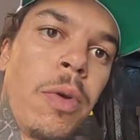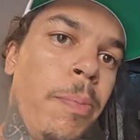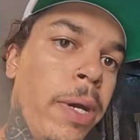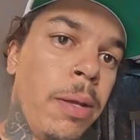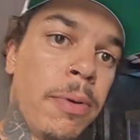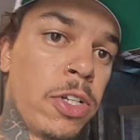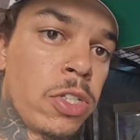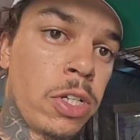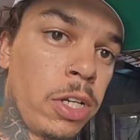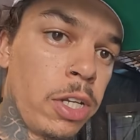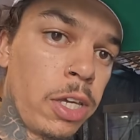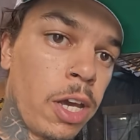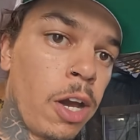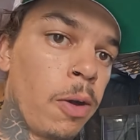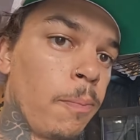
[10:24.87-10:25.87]
pretty much good to
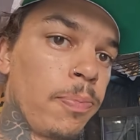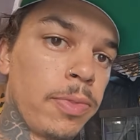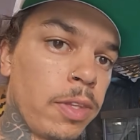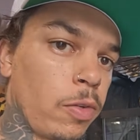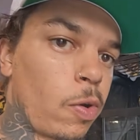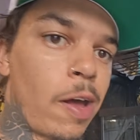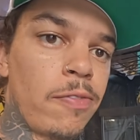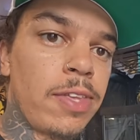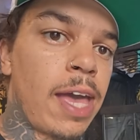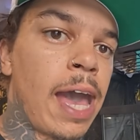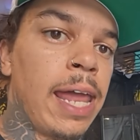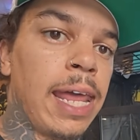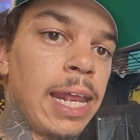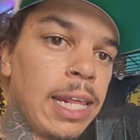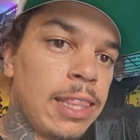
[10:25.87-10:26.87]
go. Don't have to
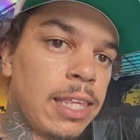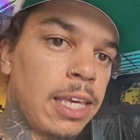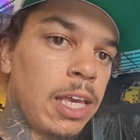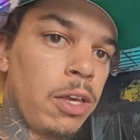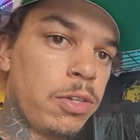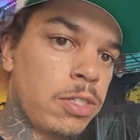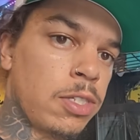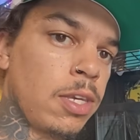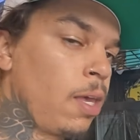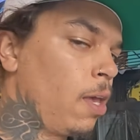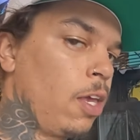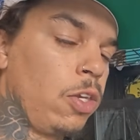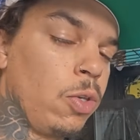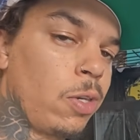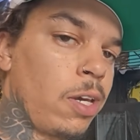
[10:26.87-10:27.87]
add anything else.
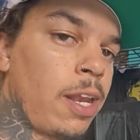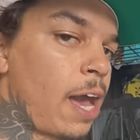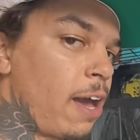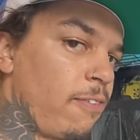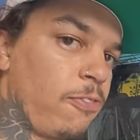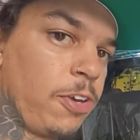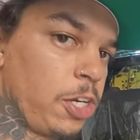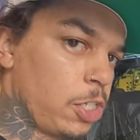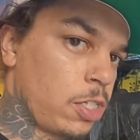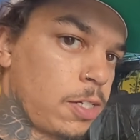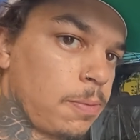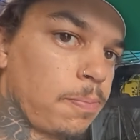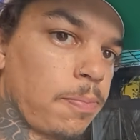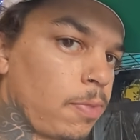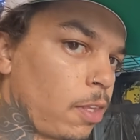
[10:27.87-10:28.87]
You could add fish,
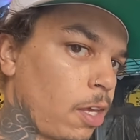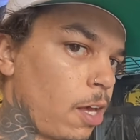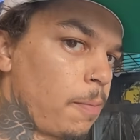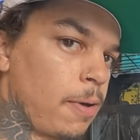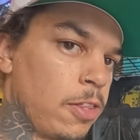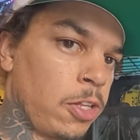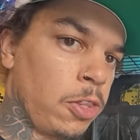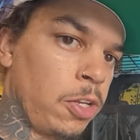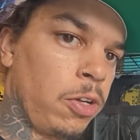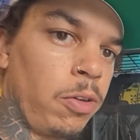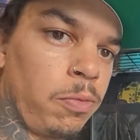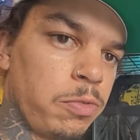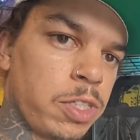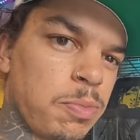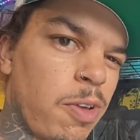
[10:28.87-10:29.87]
other
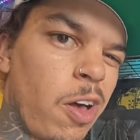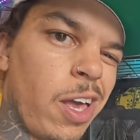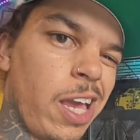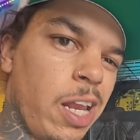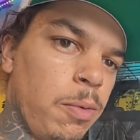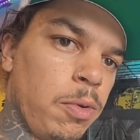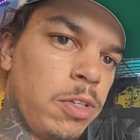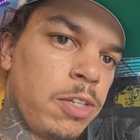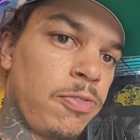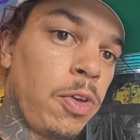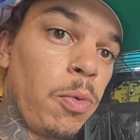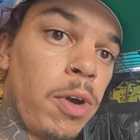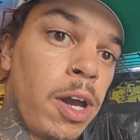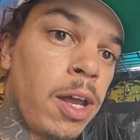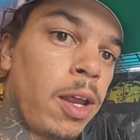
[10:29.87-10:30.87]
little small animals if you
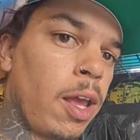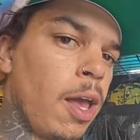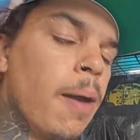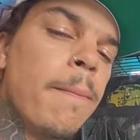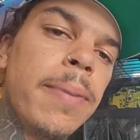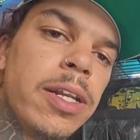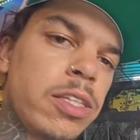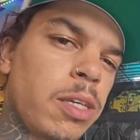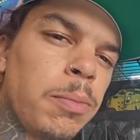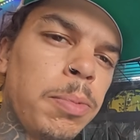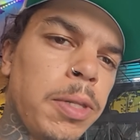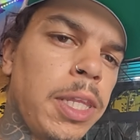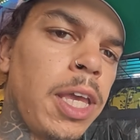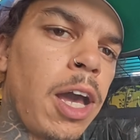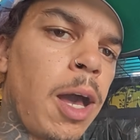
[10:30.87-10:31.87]
want, but it's
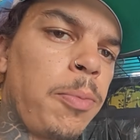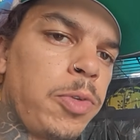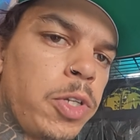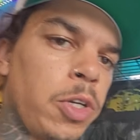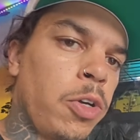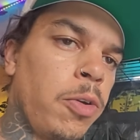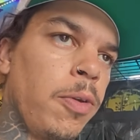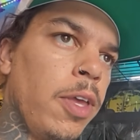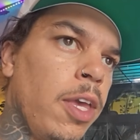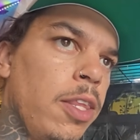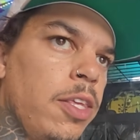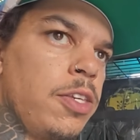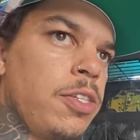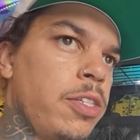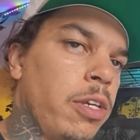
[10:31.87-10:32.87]
completely optional.
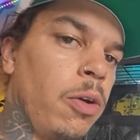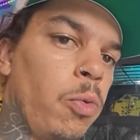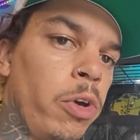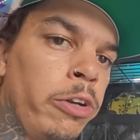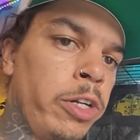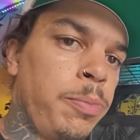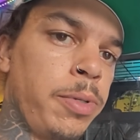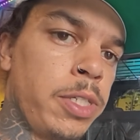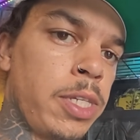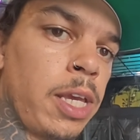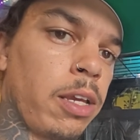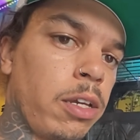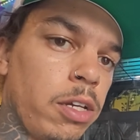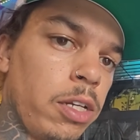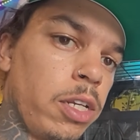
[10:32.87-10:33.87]
This is a
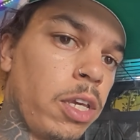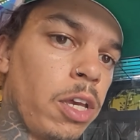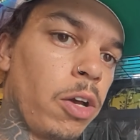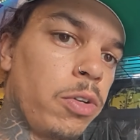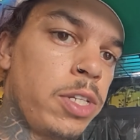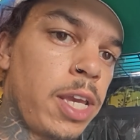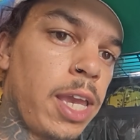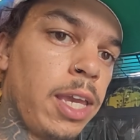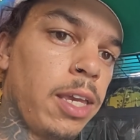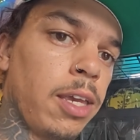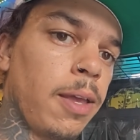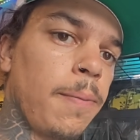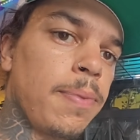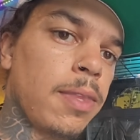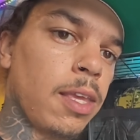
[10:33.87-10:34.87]
100% good to go tank,
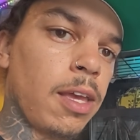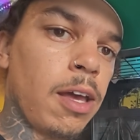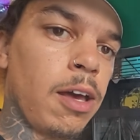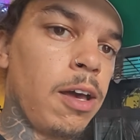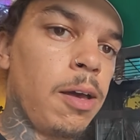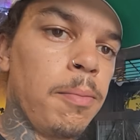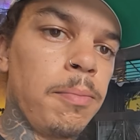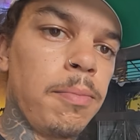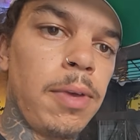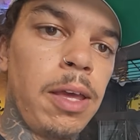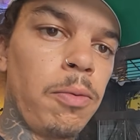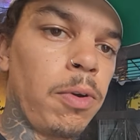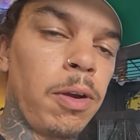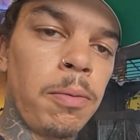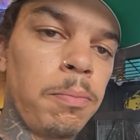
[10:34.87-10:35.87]

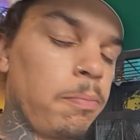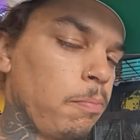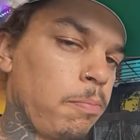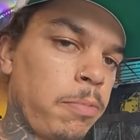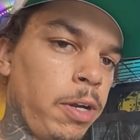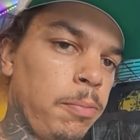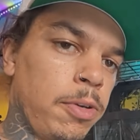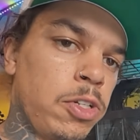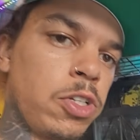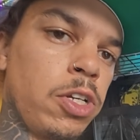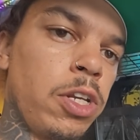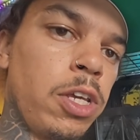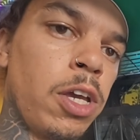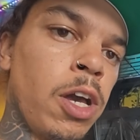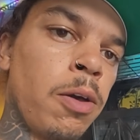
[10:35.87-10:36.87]
and we're pretty much
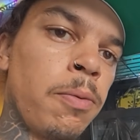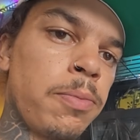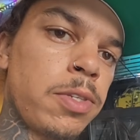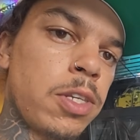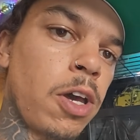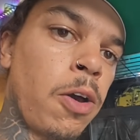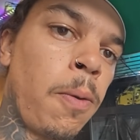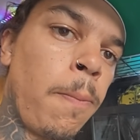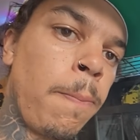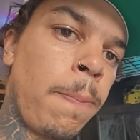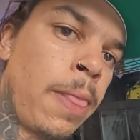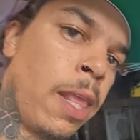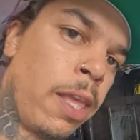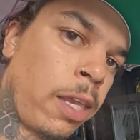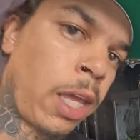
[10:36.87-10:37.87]
good to go. So,
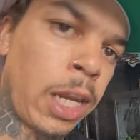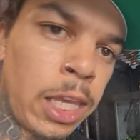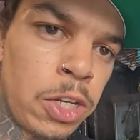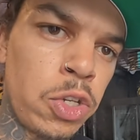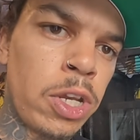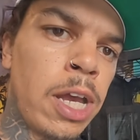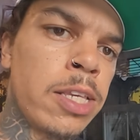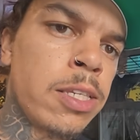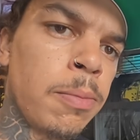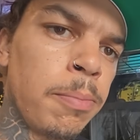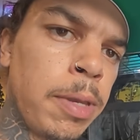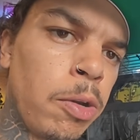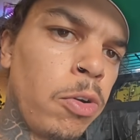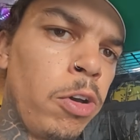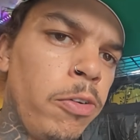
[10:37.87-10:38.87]
gonna get you guys some
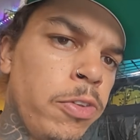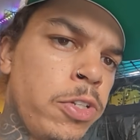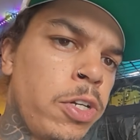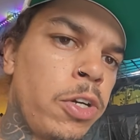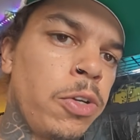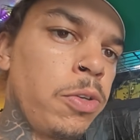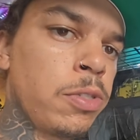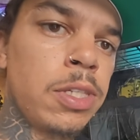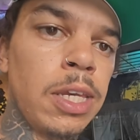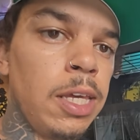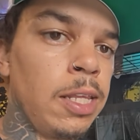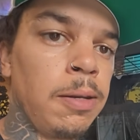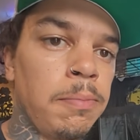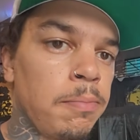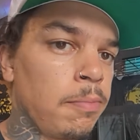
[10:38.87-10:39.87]
B-roll of the turtles,
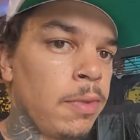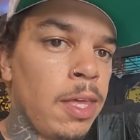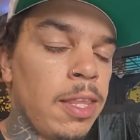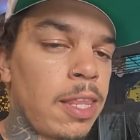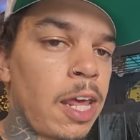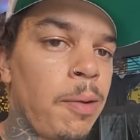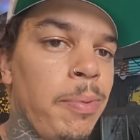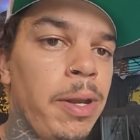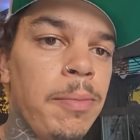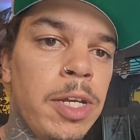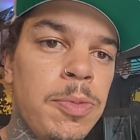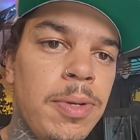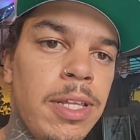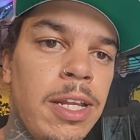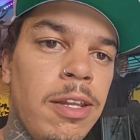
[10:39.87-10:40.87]
and that'll pretty much
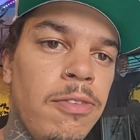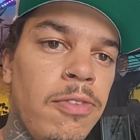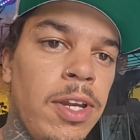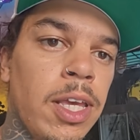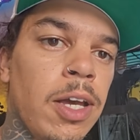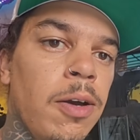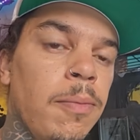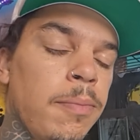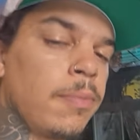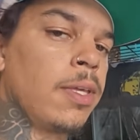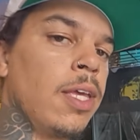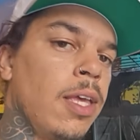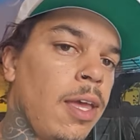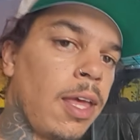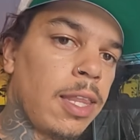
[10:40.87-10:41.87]
be the end of the video.
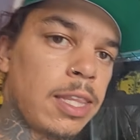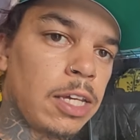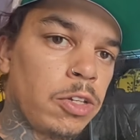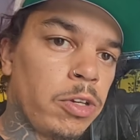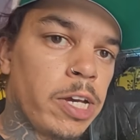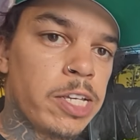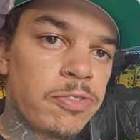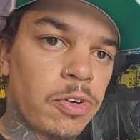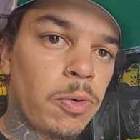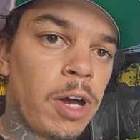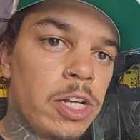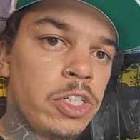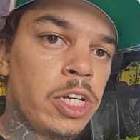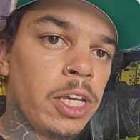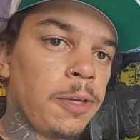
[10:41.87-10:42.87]
Thank you guys for
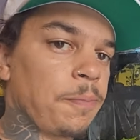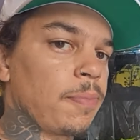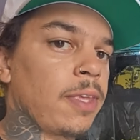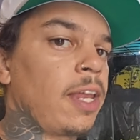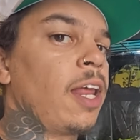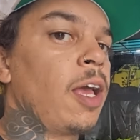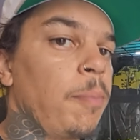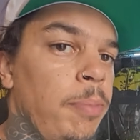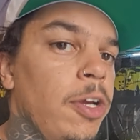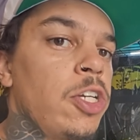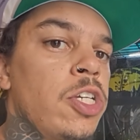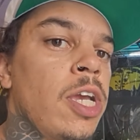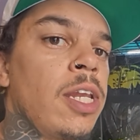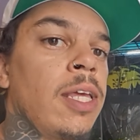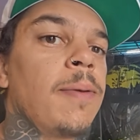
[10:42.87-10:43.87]
watching, and I
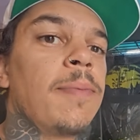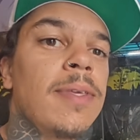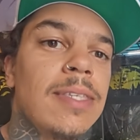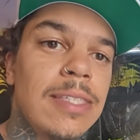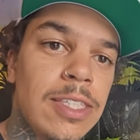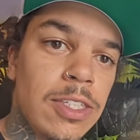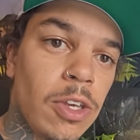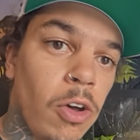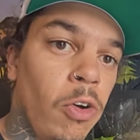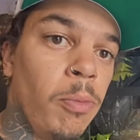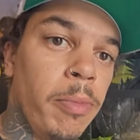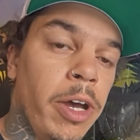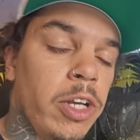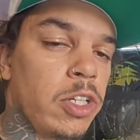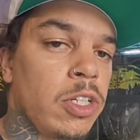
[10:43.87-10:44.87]
appreciate it so
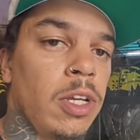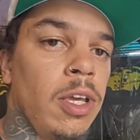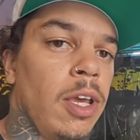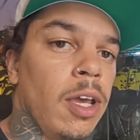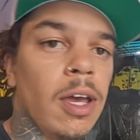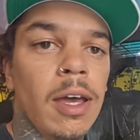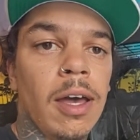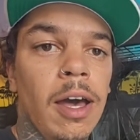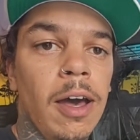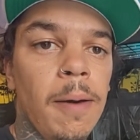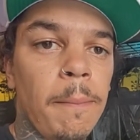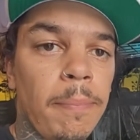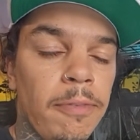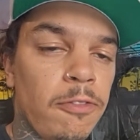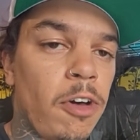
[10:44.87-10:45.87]
much.
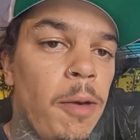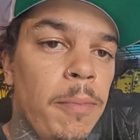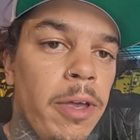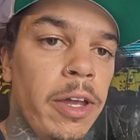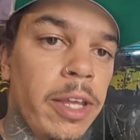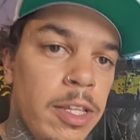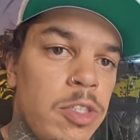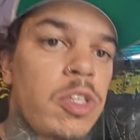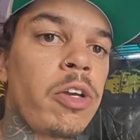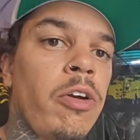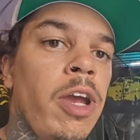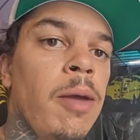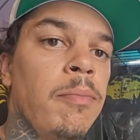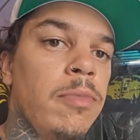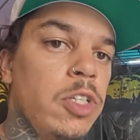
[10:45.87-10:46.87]
Follow me on
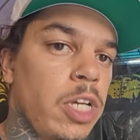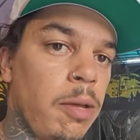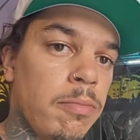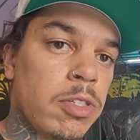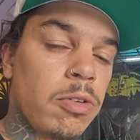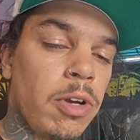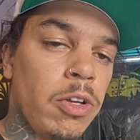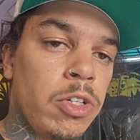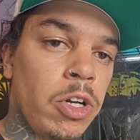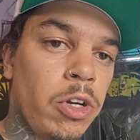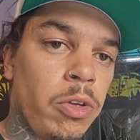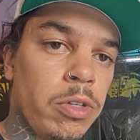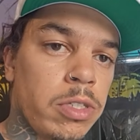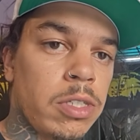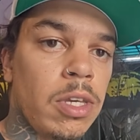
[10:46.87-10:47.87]
Instagram, James Terrell
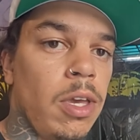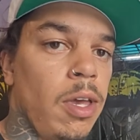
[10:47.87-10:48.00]
Turtles,